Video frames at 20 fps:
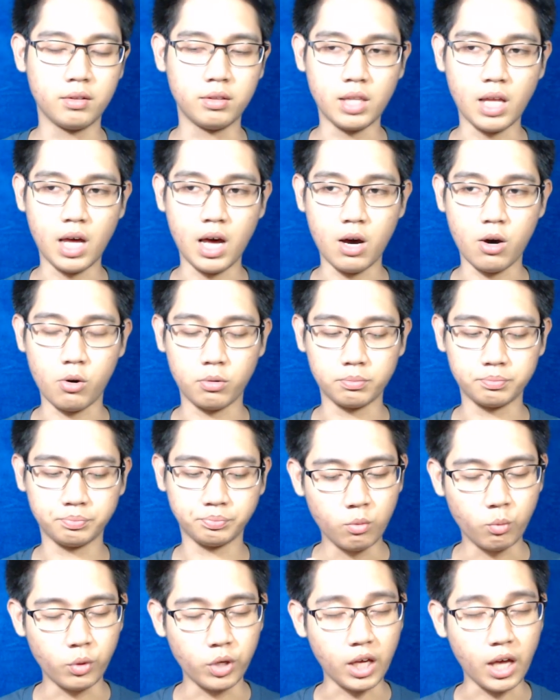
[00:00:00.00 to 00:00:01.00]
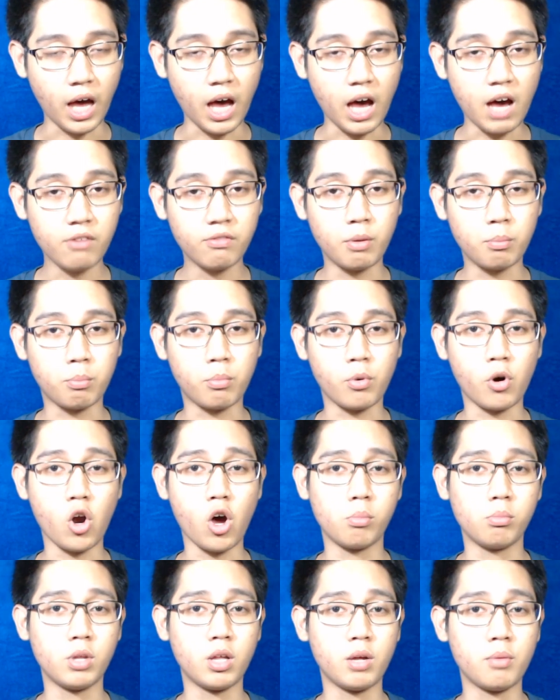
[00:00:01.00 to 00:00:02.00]
Now, we have a
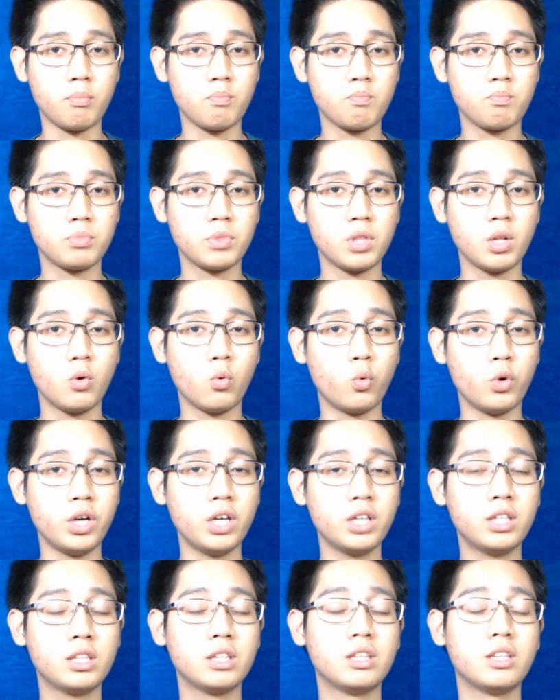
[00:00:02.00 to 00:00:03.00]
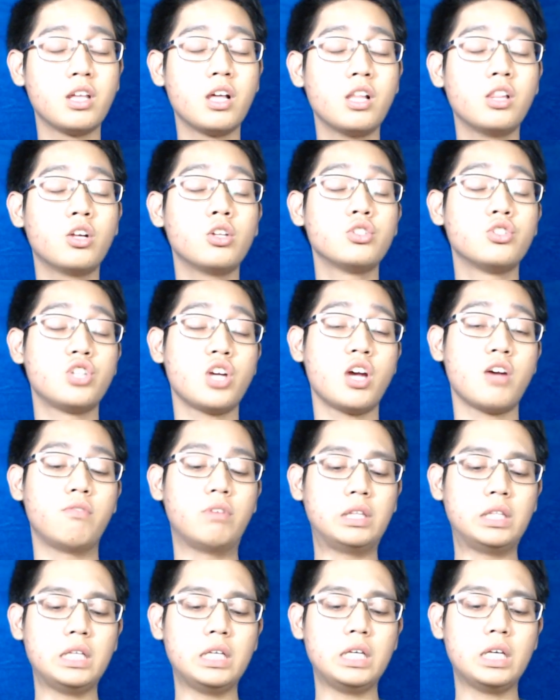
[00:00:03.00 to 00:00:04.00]
problem with the
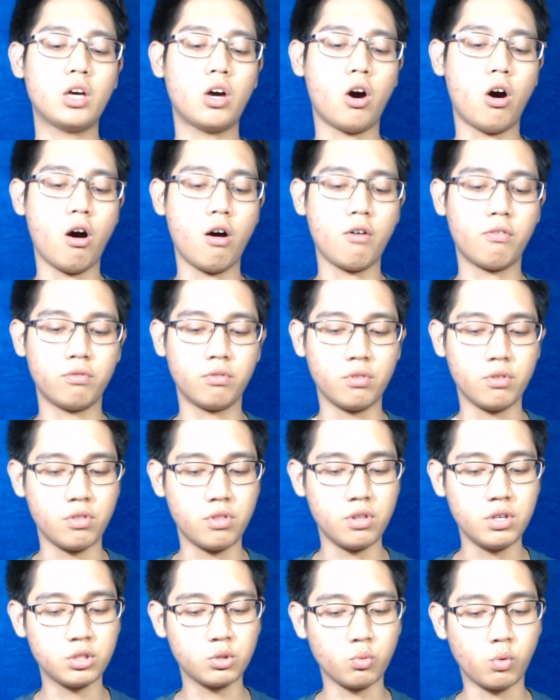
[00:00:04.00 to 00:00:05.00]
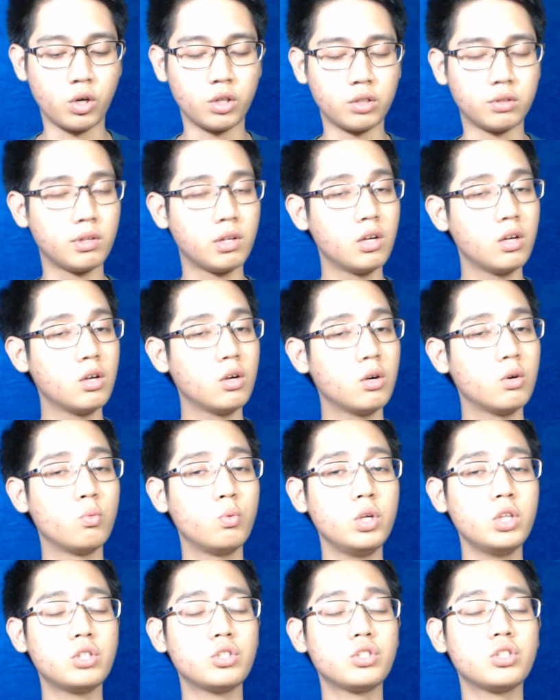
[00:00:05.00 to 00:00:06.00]
longevity of this one,
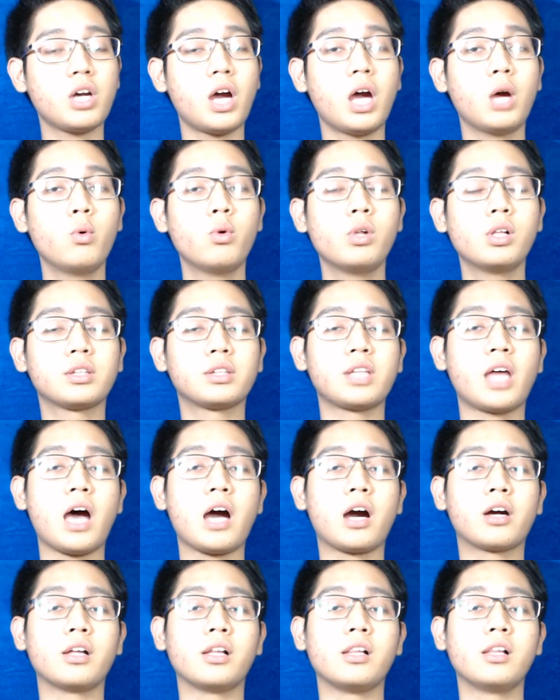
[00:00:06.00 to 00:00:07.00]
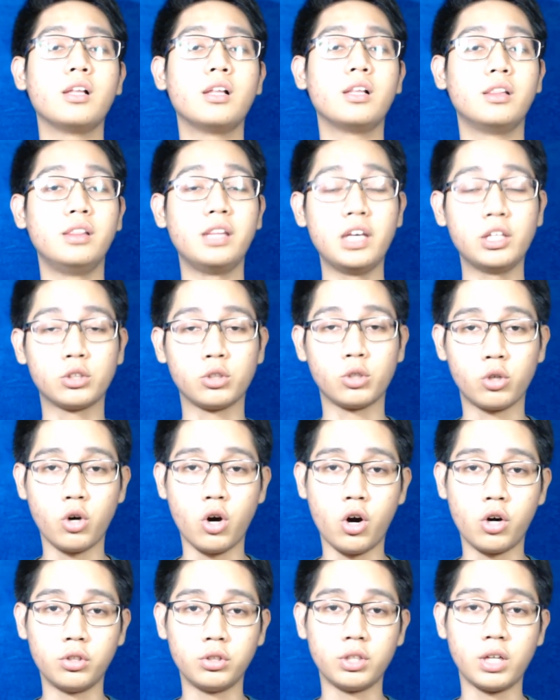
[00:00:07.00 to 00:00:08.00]
which I will tackle later
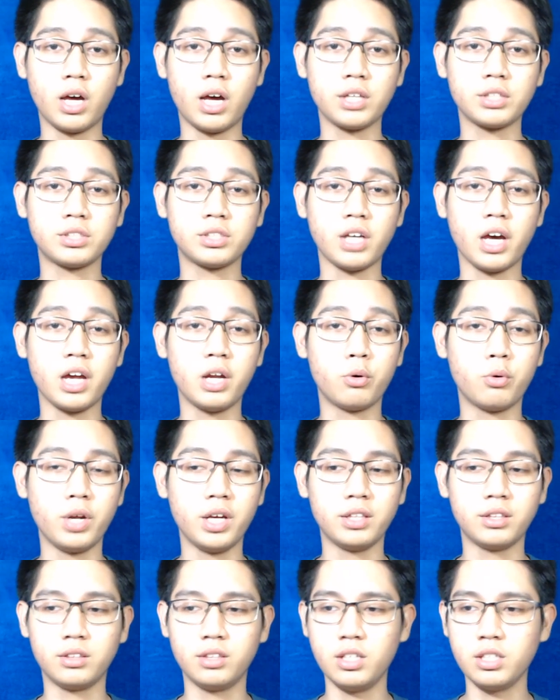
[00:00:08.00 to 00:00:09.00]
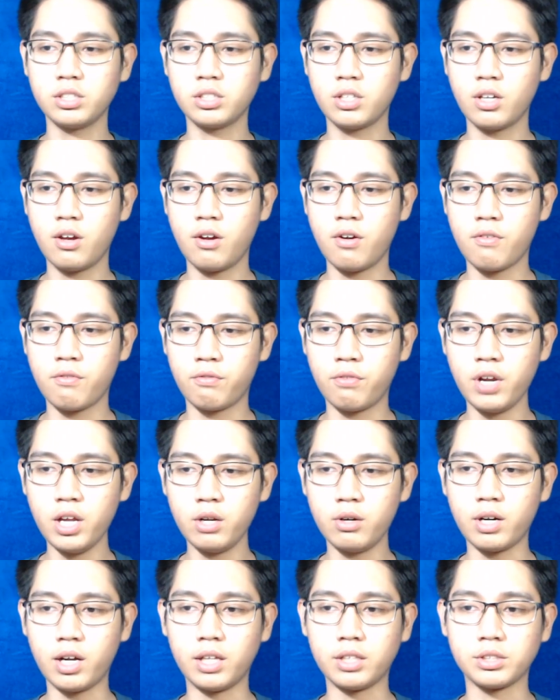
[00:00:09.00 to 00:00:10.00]
on as I rate this
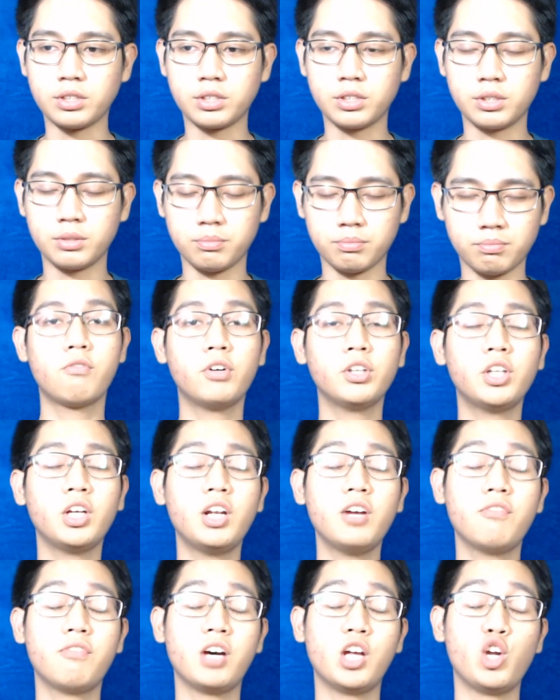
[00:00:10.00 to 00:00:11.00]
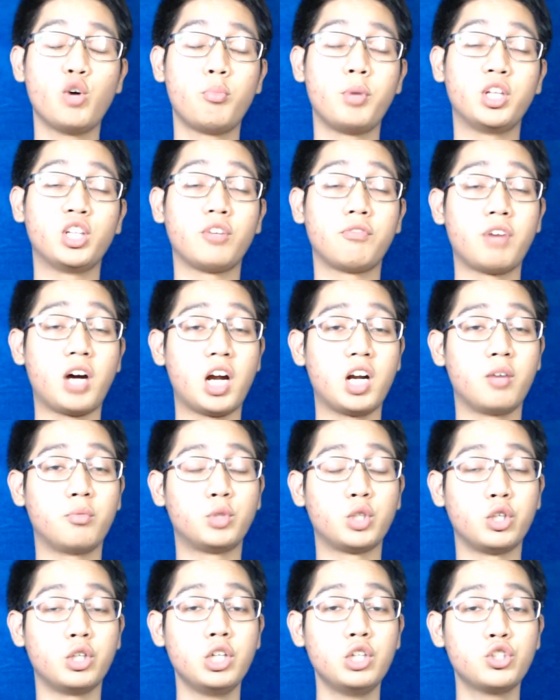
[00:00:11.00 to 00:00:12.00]
fragrance. For the development of
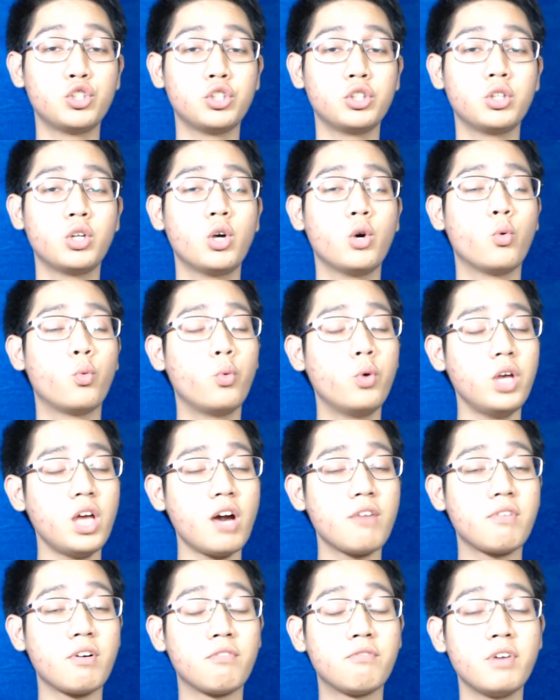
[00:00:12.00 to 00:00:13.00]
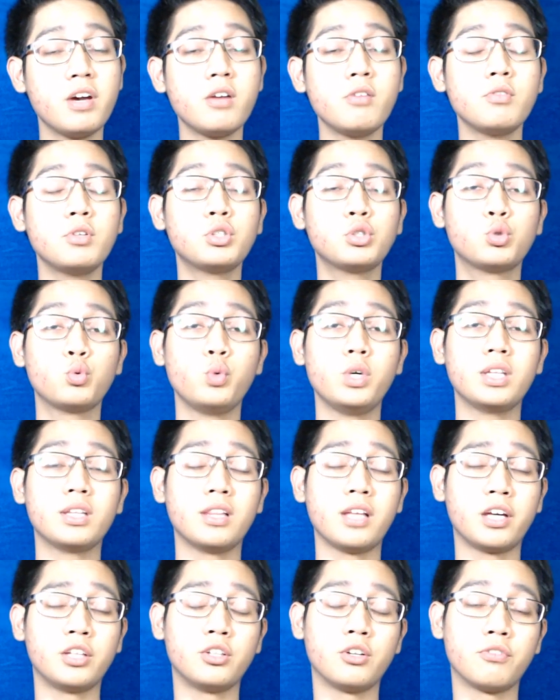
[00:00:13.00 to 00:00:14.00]
Arab Tradition, we have a very
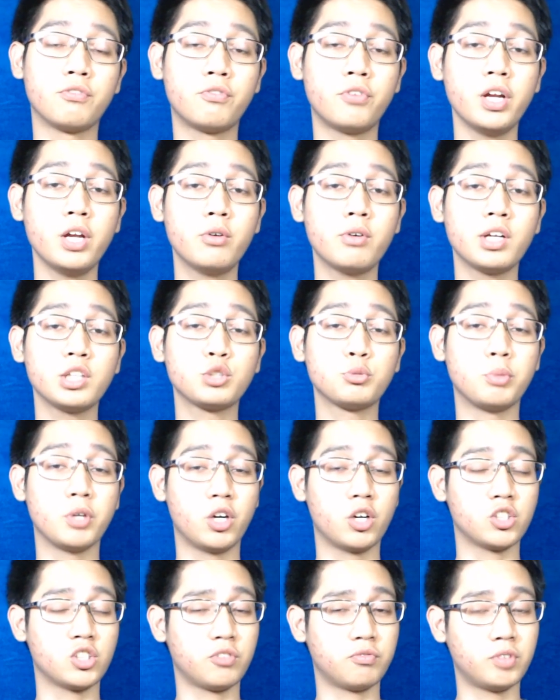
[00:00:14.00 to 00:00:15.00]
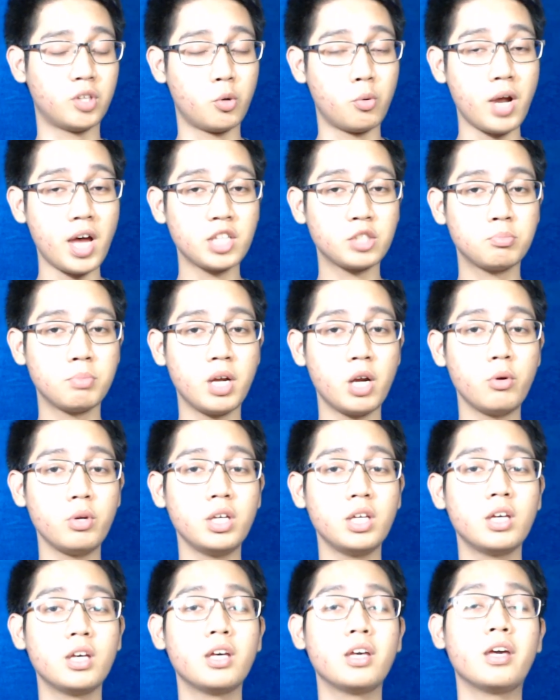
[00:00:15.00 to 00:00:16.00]
sweet leather fragrance because of the
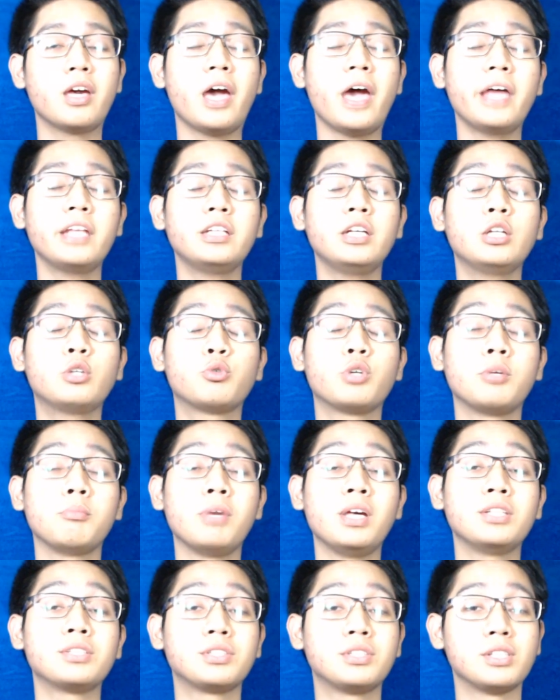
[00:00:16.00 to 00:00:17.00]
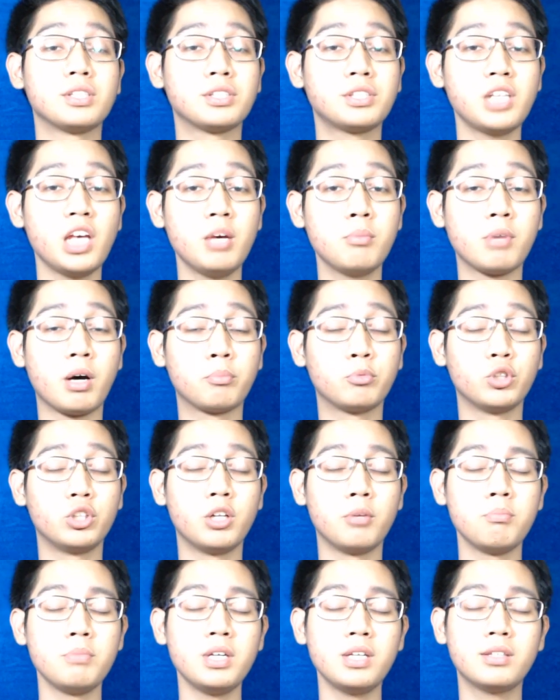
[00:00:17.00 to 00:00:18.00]
raspberry and it remains the same up to
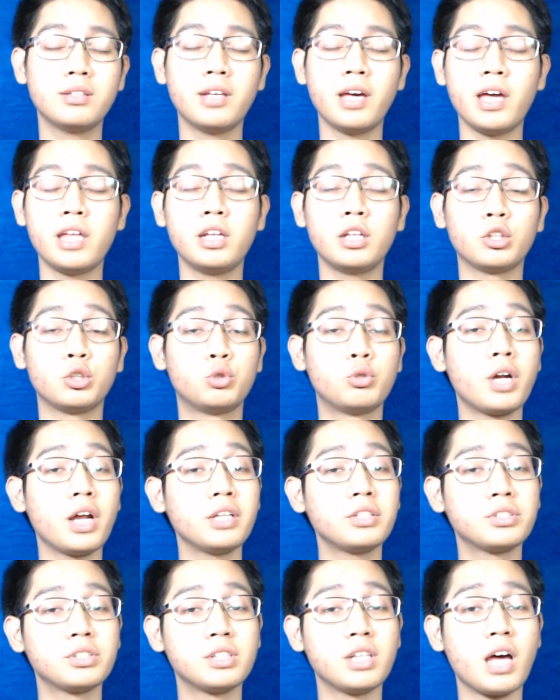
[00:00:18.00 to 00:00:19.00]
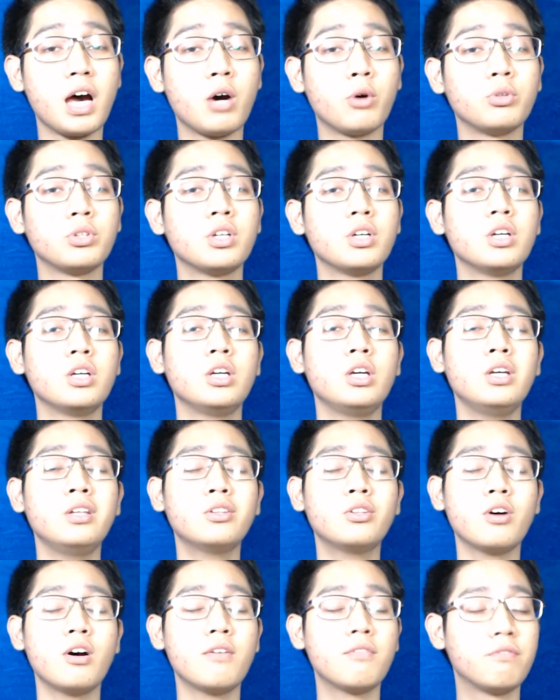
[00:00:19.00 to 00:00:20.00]
the mid, and it dries down
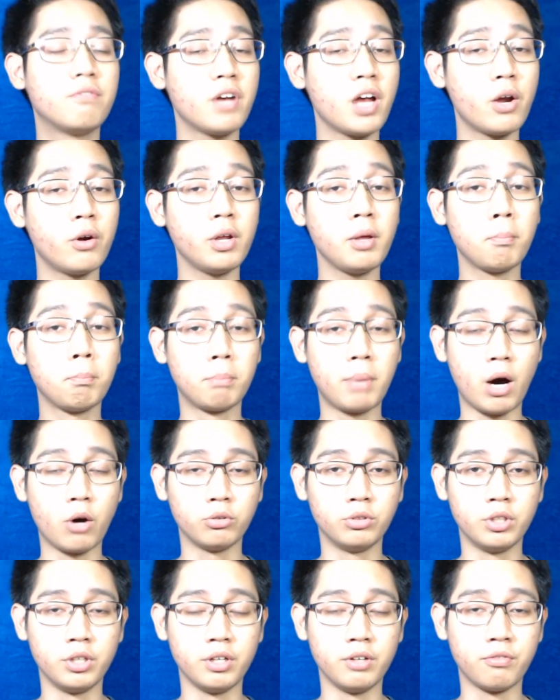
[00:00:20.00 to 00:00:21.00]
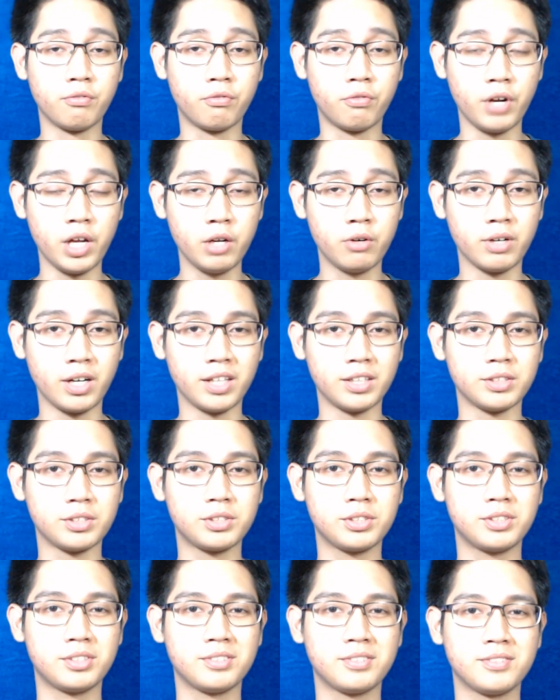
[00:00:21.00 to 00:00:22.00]
into a very powdery
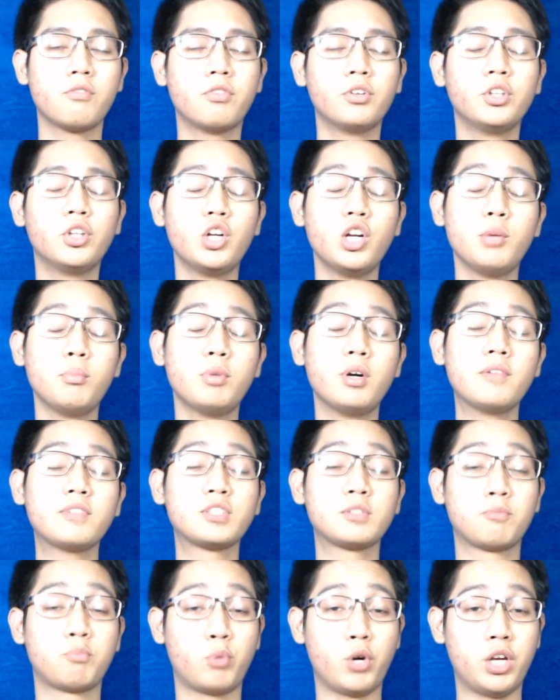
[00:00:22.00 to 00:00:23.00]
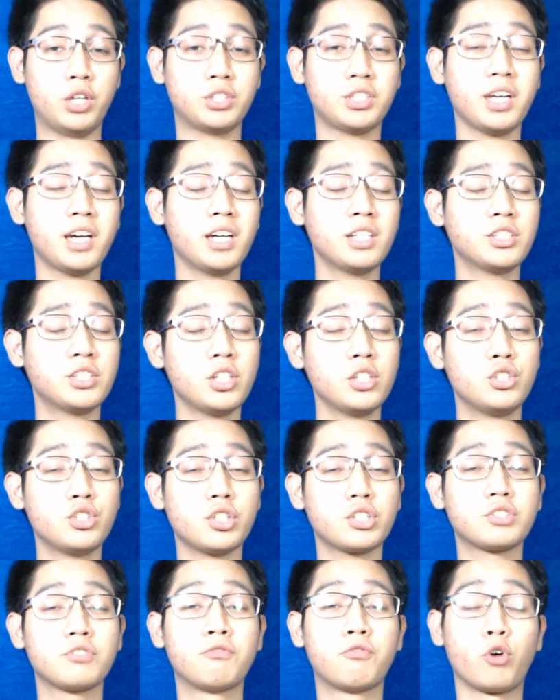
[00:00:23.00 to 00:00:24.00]
fragrance. For the number of sprays, I can
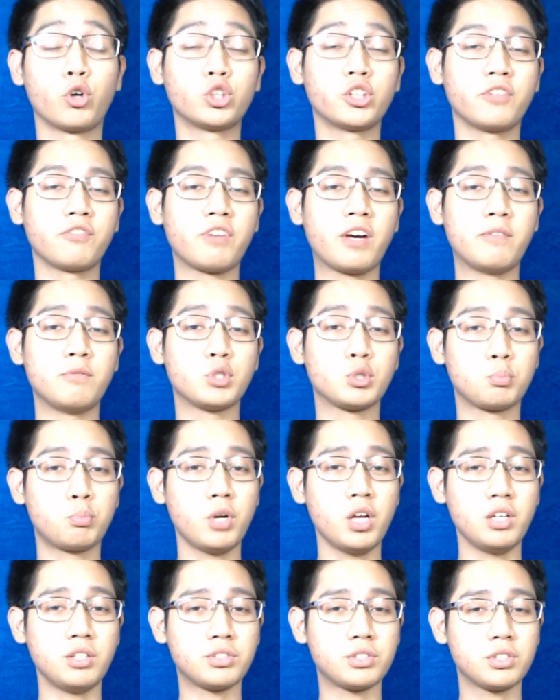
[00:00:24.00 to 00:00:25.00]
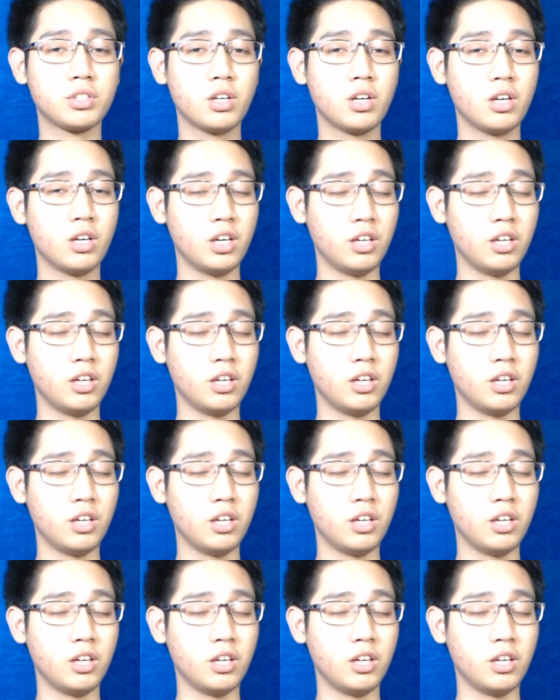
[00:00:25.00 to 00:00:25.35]
suggest 4 to 5 sprays.